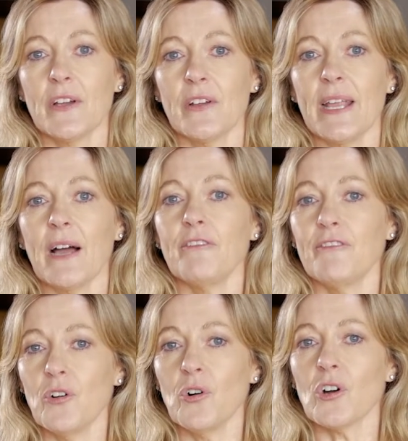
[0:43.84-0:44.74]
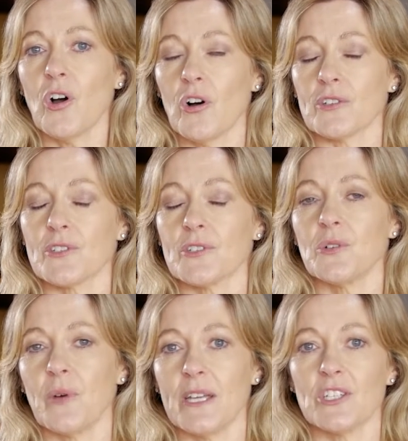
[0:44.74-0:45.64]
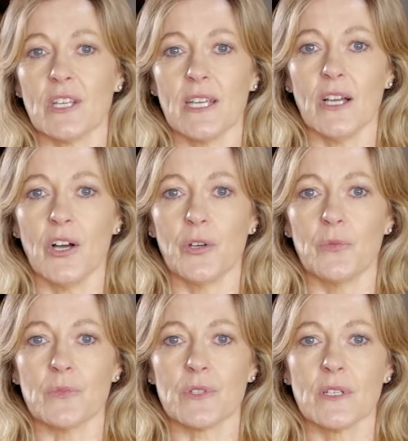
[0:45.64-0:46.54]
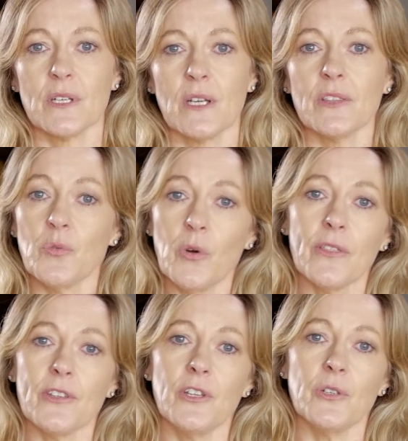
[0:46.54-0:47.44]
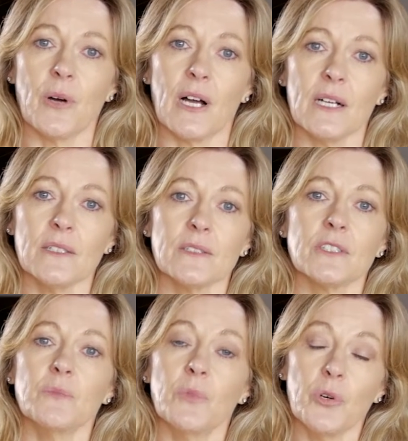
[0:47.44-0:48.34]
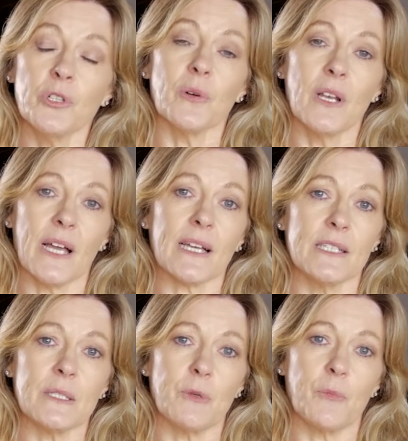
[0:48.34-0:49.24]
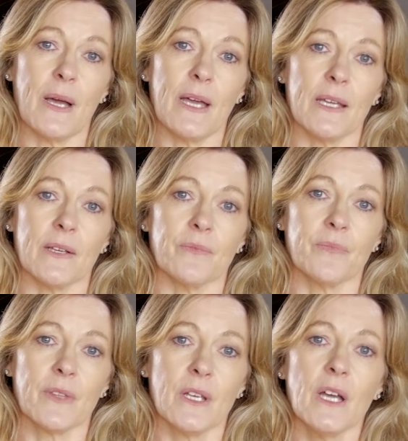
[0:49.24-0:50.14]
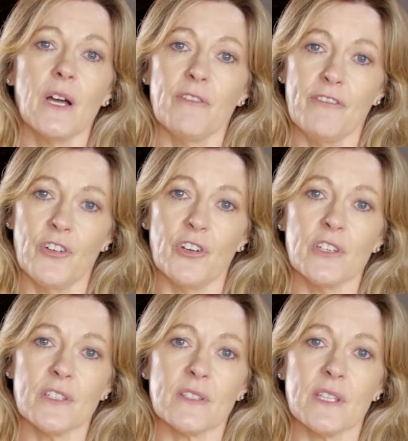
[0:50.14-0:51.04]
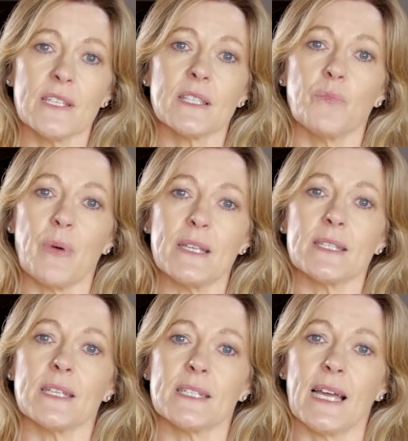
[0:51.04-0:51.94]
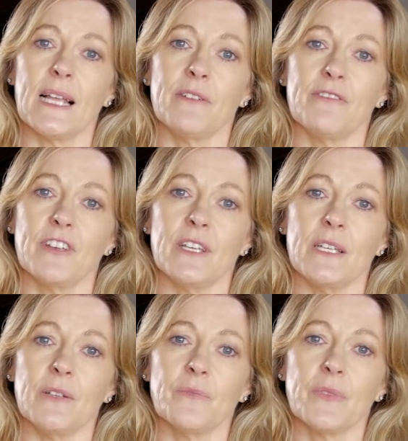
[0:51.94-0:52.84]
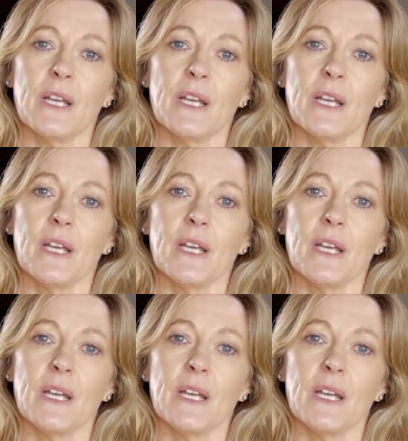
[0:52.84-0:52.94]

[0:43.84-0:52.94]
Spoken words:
There are now 4 costs to aged care homes. The wealthier you are, the more you are likely to be paying. First, there's the basic daily fee.